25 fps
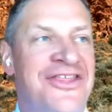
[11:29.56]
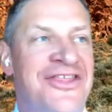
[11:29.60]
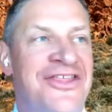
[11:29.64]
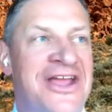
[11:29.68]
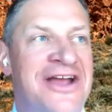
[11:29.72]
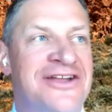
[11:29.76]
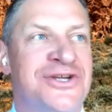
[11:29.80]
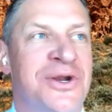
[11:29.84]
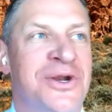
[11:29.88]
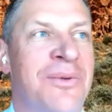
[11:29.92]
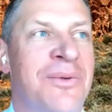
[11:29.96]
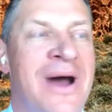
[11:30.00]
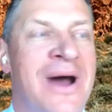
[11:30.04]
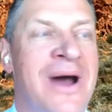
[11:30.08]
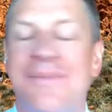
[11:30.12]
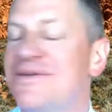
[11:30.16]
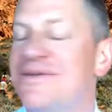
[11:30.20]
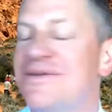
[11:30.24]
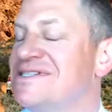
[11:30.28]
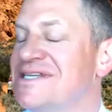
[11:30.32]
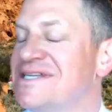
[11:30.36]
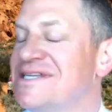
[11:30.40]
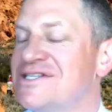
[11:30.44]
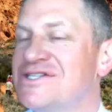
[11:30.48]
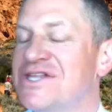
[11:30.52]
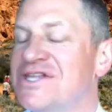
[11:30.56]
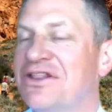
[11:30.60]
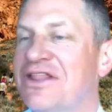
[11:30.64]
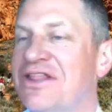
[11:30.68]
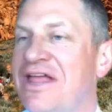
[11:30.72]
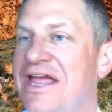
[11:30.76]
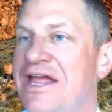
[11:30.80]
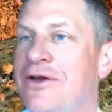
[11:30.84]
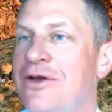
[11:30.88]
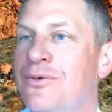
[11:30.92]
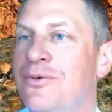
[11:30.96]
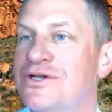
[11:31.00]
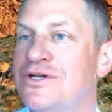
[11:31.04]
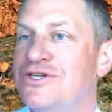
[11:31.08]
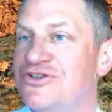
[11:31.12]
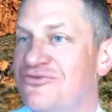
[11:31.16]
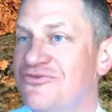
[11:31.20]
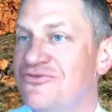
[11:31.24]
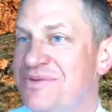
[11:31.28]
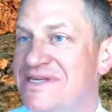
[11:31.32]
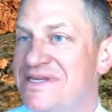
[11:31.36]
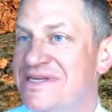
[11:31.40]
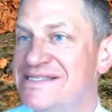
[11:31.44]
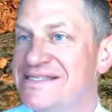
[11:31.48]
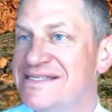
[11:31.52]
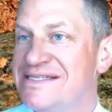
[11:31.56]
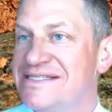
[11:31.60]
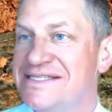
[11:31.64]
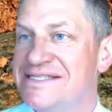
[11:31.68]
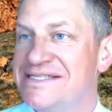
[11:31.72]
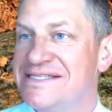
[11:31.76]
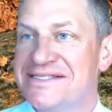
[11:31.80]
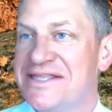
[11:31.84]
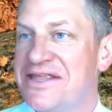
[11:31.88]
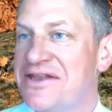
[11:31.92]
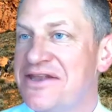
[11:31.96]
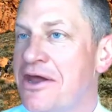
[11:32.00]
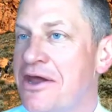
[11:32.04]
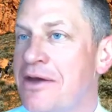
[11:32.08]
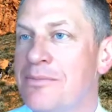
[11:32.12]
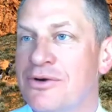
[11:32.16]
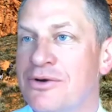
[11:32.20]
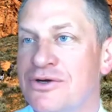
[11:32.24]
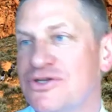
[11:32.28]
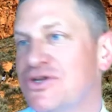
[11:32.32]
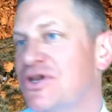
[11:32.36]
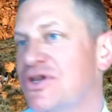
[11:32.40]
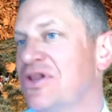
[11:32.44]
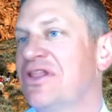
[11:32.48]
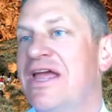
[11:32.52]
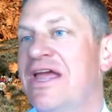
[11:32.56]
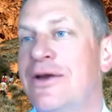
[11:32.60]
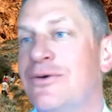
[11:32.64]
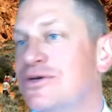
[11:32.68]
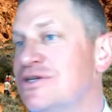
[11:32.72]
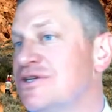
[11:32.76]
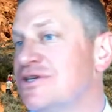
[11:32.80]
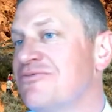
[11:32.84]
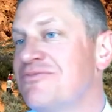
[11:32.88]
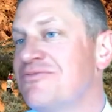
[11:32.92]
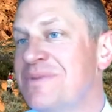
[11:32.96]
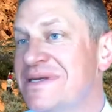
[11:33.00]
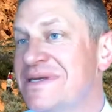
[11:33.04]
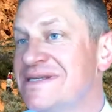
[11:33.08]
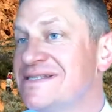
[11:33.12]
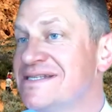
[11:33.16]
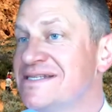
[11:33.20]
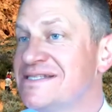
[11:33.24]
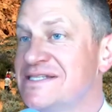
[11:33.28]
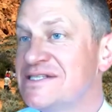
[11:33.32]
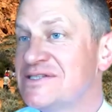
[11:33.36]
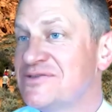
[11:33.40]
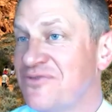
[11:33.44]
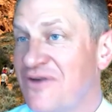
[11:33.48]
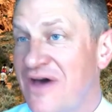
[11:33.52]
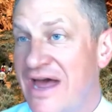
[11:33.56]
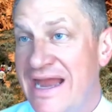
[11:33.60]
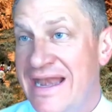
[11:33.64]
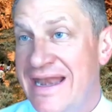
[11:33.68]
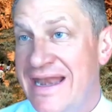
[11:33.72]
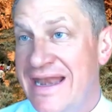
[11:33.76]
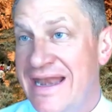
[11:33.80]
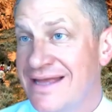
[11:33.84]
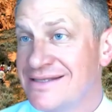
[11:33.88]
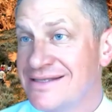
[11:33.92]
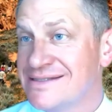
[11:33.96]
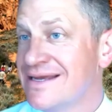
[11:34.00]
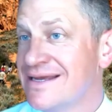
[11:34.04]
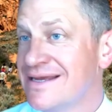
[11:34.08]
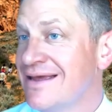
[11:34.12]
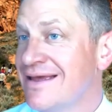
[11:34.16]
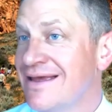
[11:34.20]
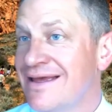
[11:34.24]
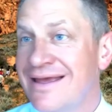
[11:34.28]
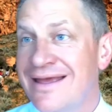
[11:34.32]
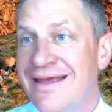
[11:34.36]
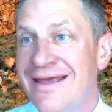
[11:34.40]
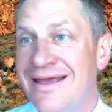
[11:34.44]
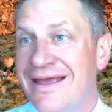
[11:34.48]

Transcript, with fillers: think Tony Robbins said the language of business is the numbers. The language of business is. is. finance. If